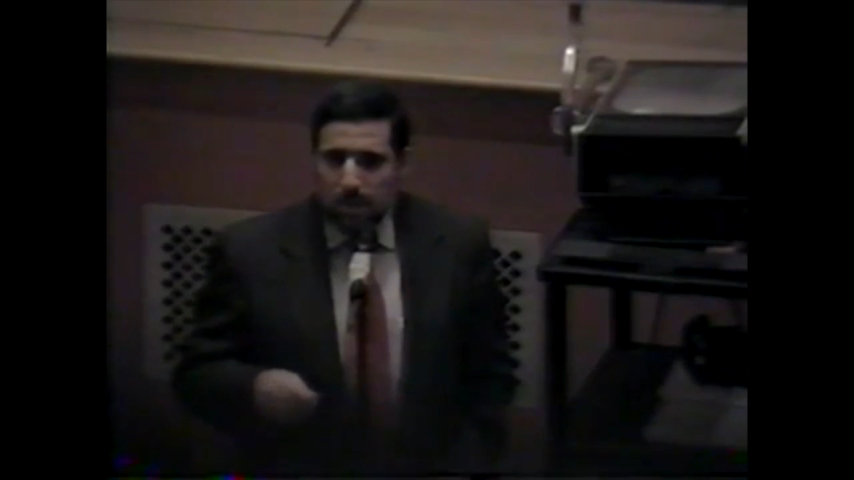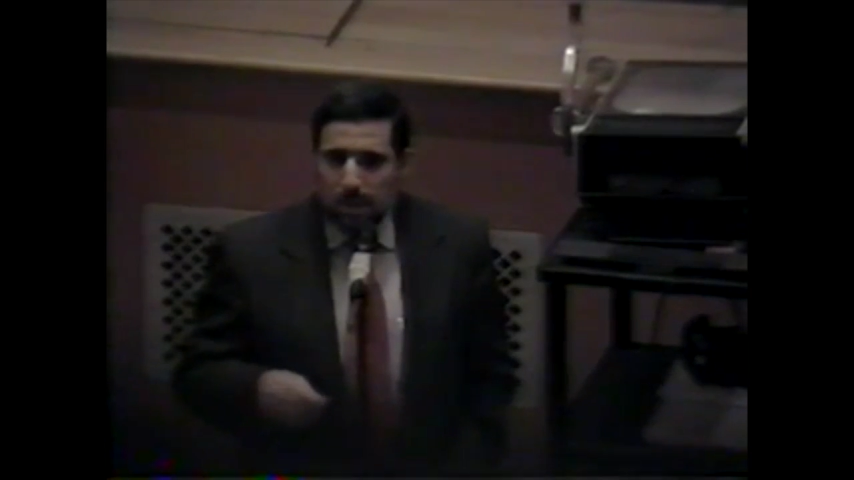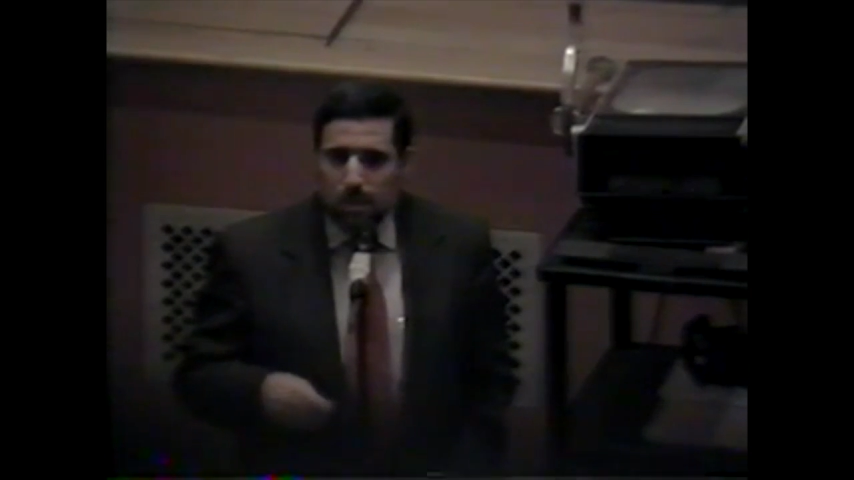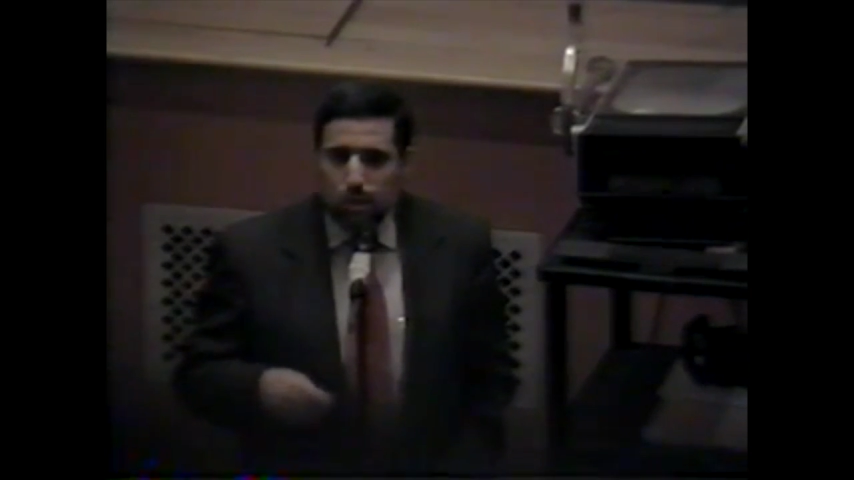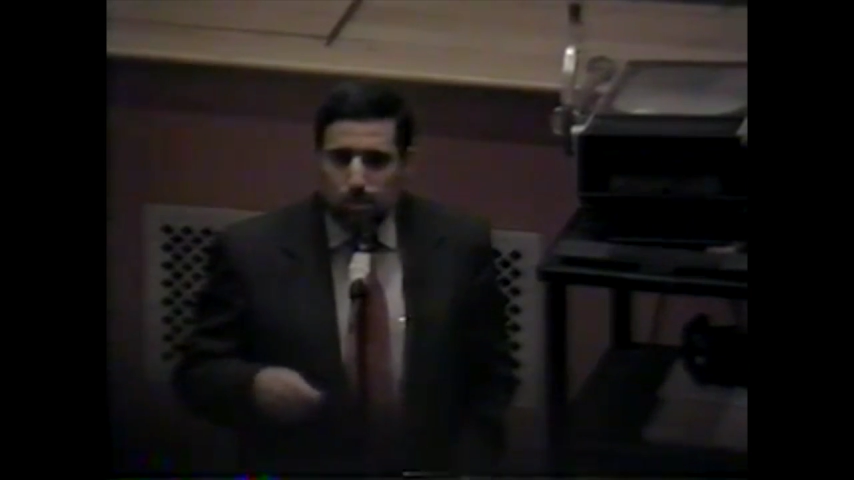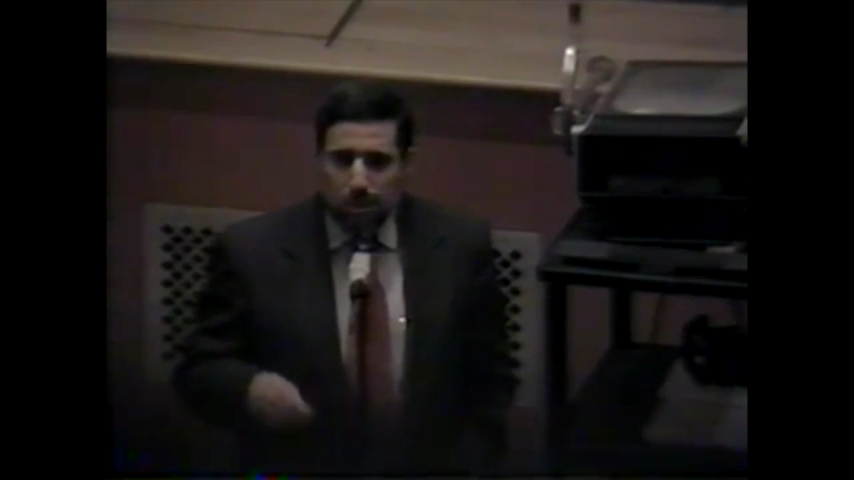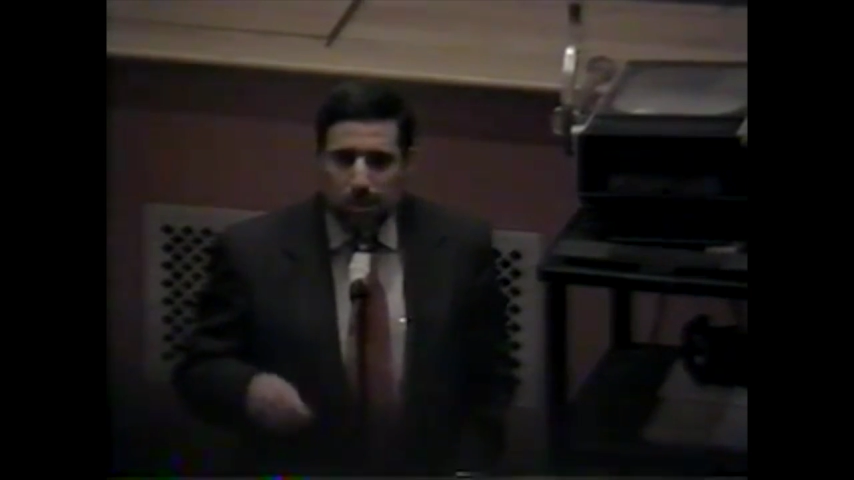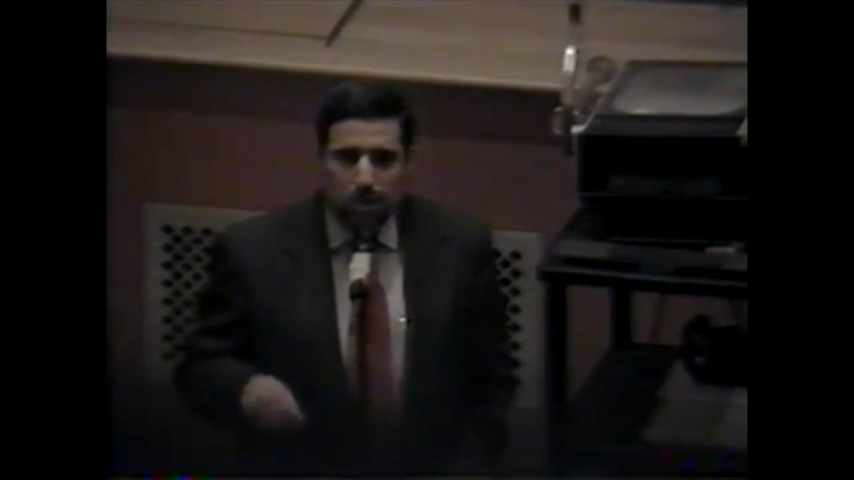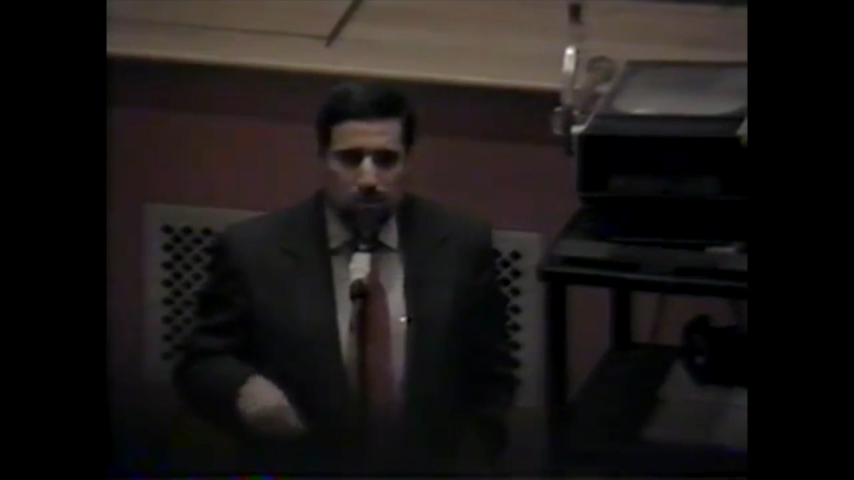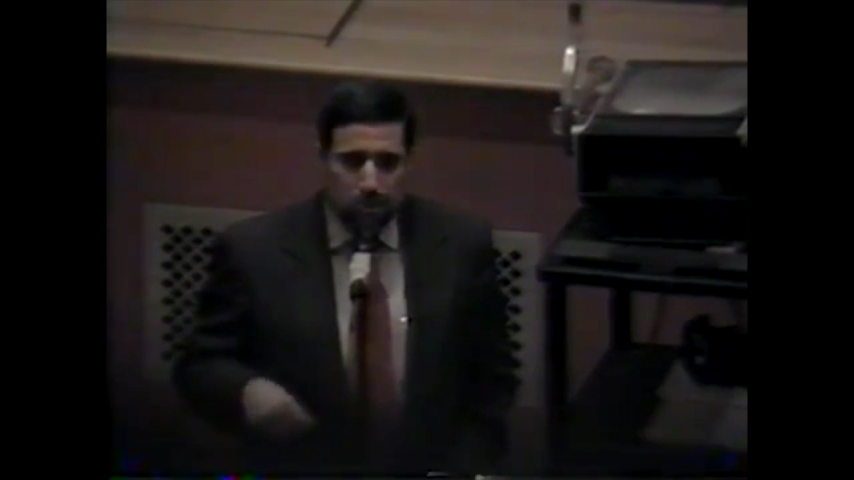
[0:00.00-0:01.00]
by the
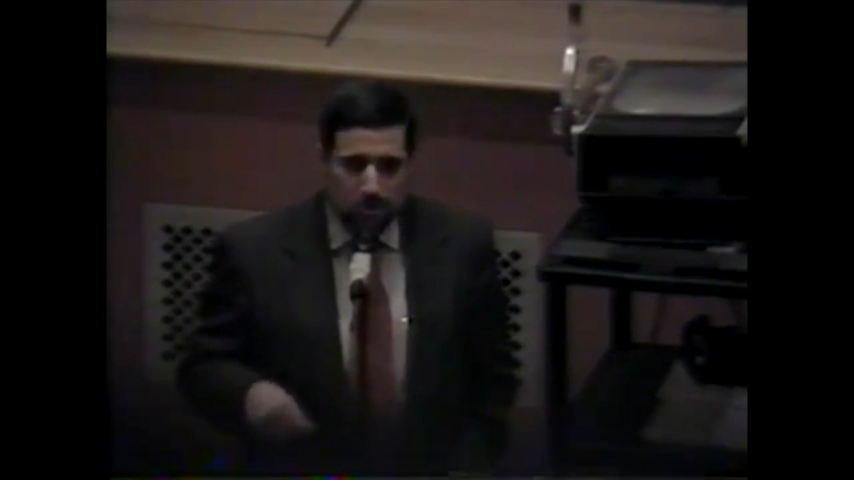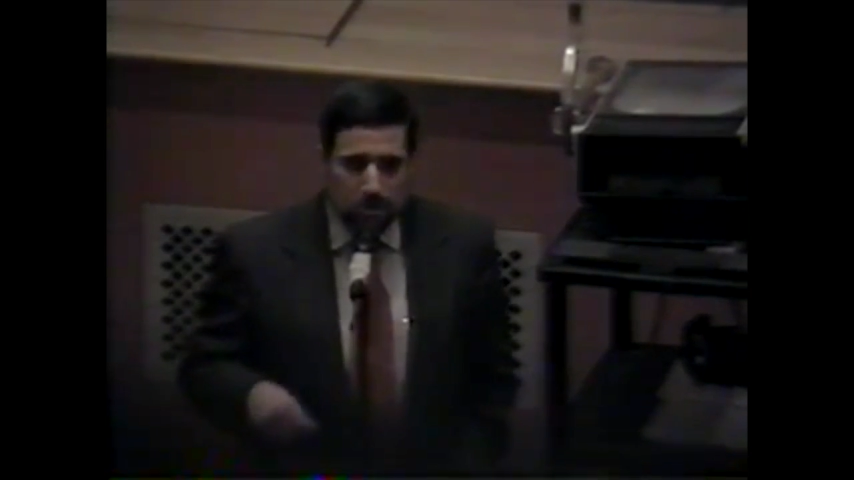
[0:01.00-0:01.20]
opinion of the